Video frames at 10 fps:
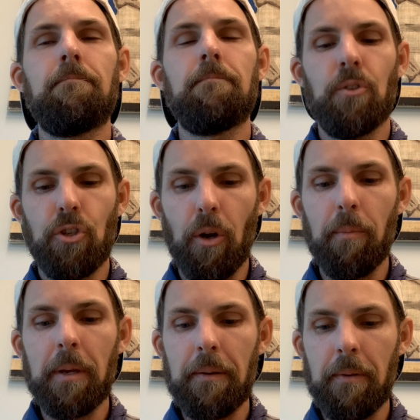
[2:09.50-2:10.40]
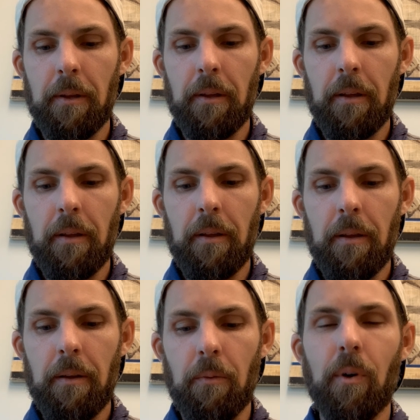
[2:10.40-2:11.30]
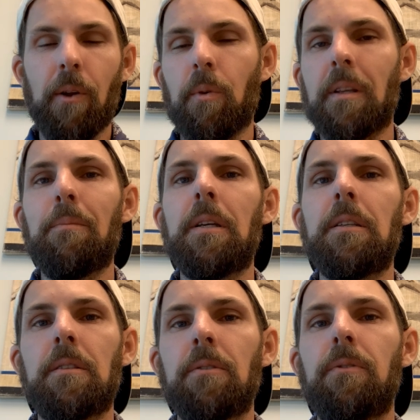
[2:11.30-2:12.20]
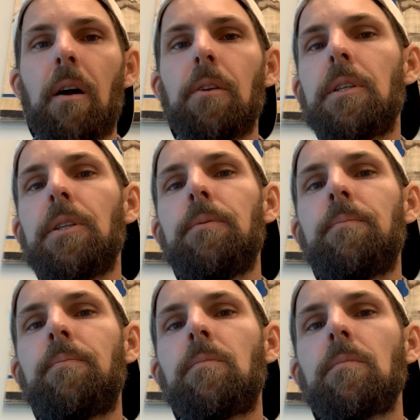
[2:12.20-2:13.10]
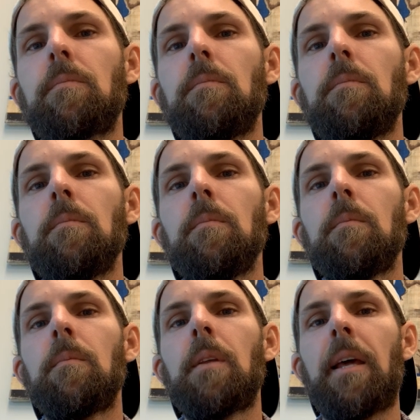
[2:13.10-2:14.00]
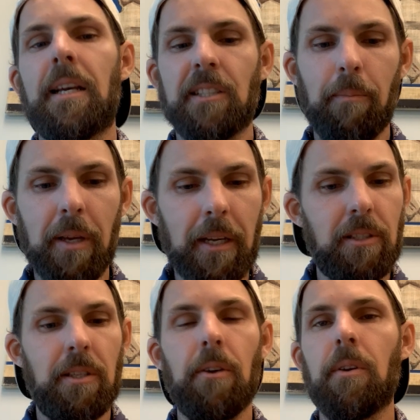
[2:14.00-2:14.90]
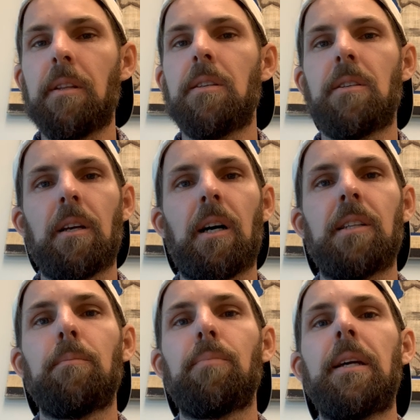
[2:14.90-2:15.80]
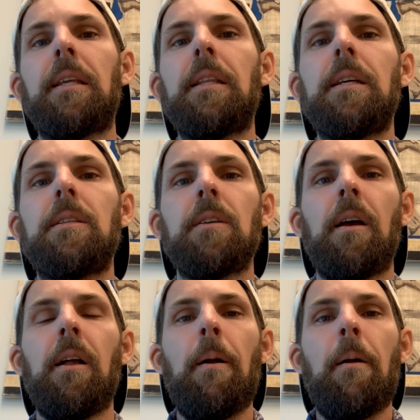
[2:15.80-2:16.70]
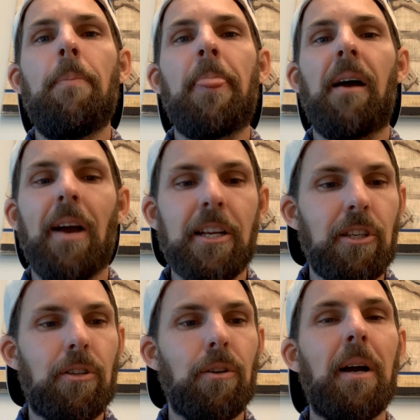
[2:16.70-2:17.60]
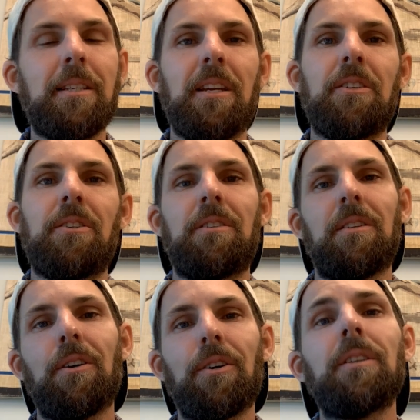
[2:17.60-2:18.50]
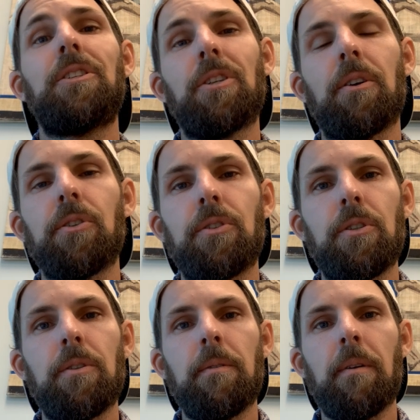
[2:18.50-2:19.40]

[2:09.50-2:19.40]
Show me what it really means to follow you. And as I've been considering this and contemplating this, I've actually turned my attention to the early church.